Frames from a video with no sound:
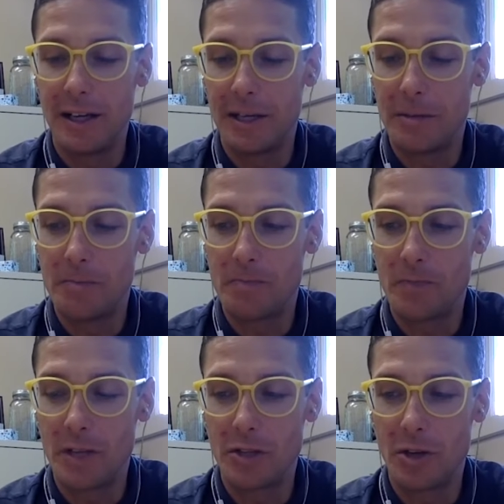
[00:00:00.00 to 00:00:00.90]

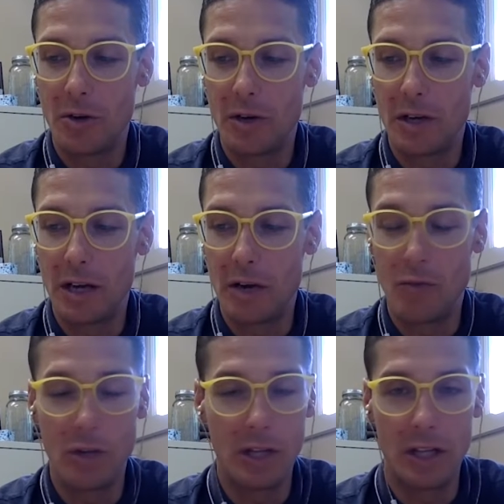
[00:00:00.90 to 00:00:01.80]
And
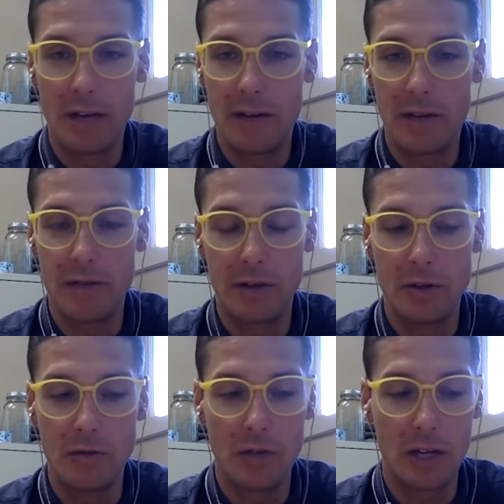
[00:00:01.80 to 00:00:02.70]
I really love
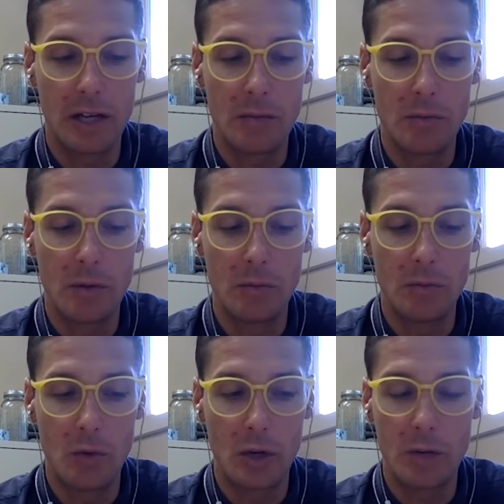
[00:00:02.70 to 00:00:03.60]
it. Do feel like I'm
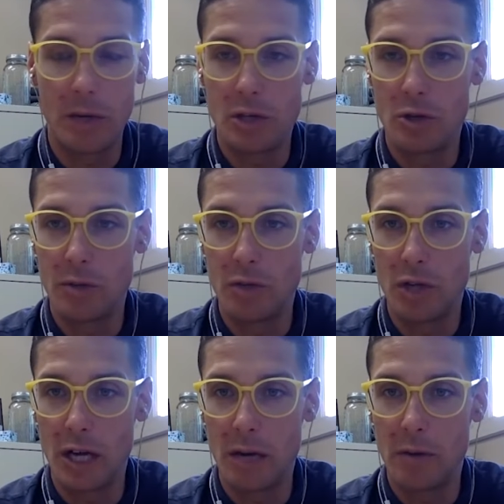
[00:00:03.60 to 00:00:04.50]
working my
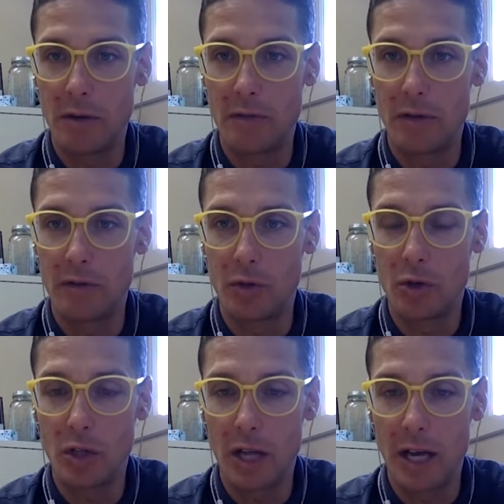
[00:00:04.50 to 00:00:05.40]
dream job.
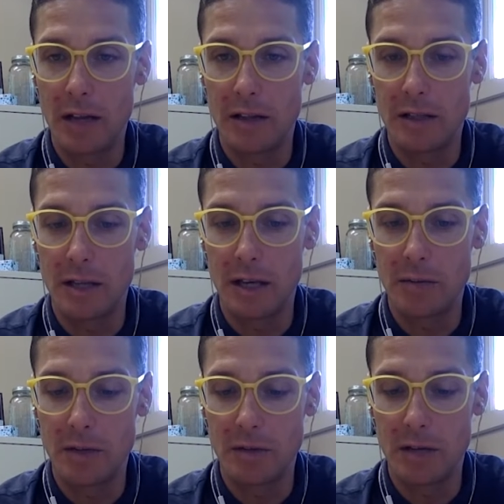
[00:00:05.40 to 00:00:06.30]
I've learned a lot in the
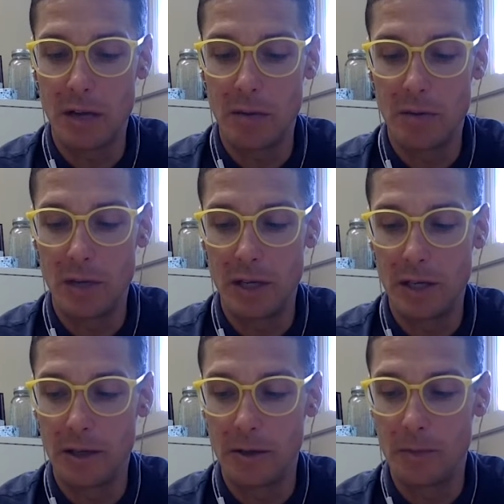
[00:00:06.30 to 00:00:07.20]
time I've
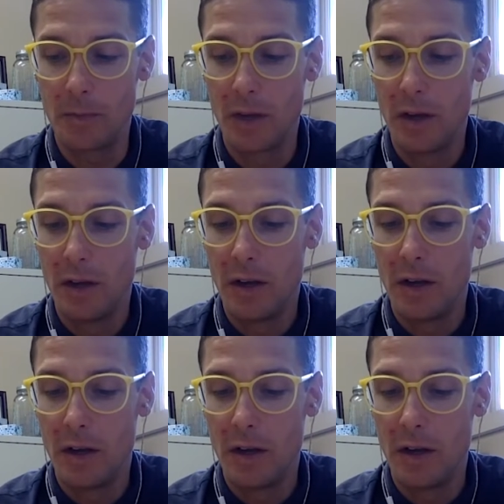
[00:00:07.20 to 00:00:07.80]
been here.